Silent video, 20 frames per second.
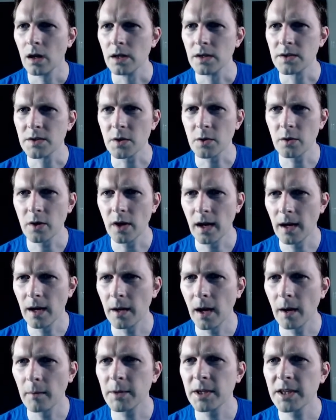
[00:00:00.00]
So,
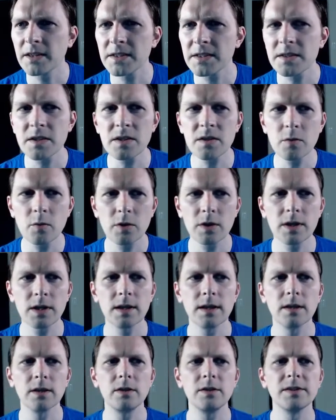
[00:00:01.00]
I mean, this is a really
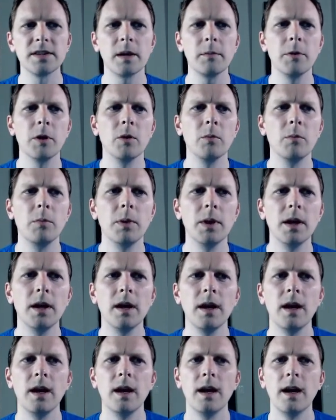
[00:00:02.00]
little demo, but
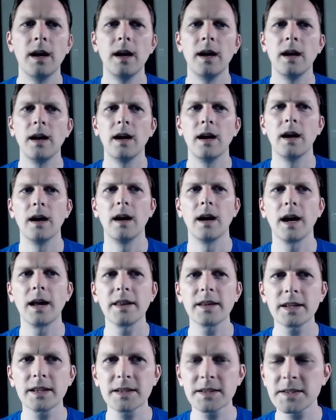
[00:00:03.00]
I
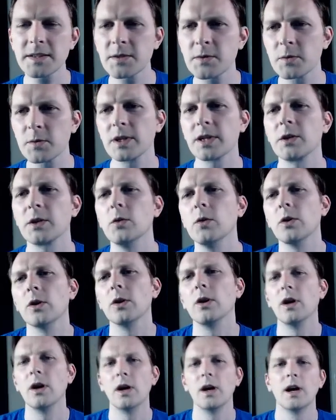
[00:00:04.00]
think this is really
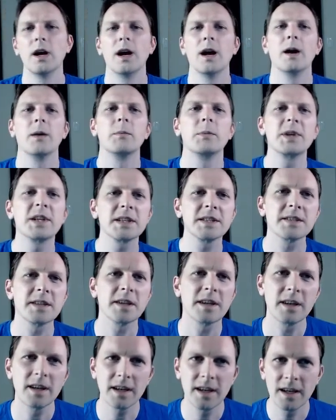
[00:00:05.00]
cool because
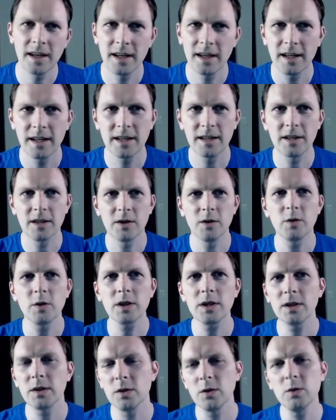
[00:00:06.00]
you
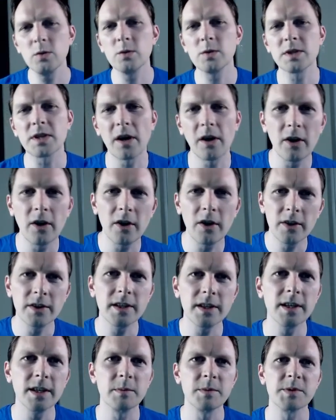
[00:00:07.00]
can use all
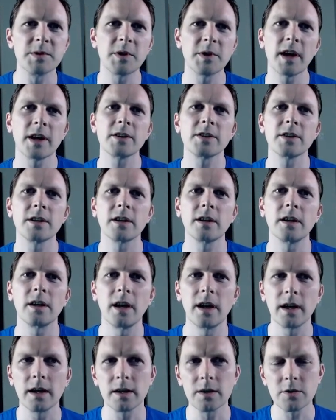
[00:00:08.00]
the abstraction
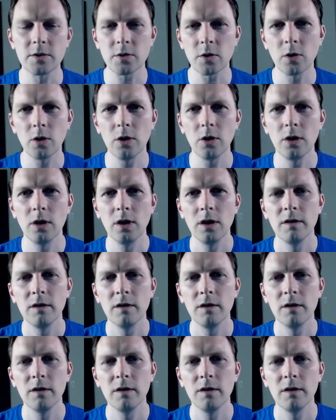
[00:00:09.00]
and control